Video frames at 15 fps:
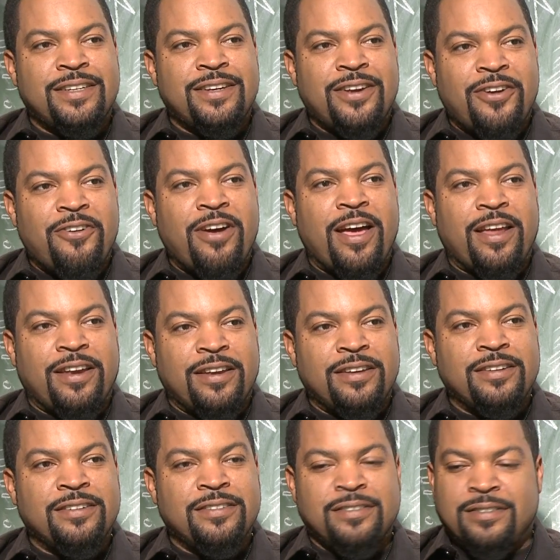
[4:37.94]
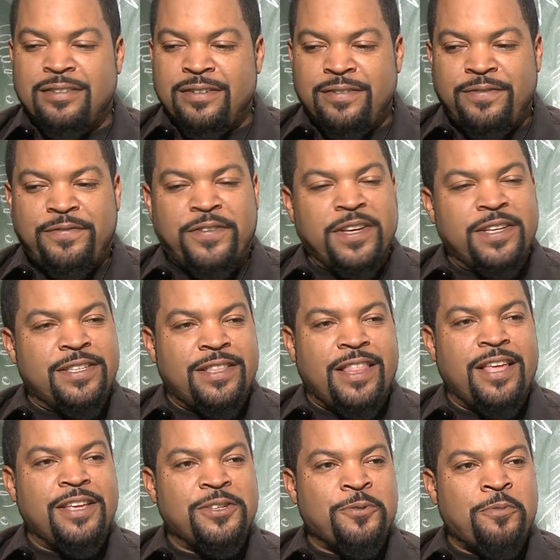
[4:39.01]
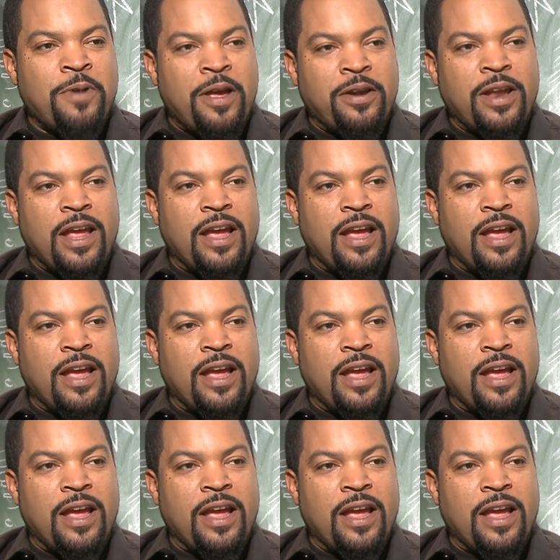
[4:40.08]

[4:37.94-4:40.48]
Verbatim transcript: know how to fix things around the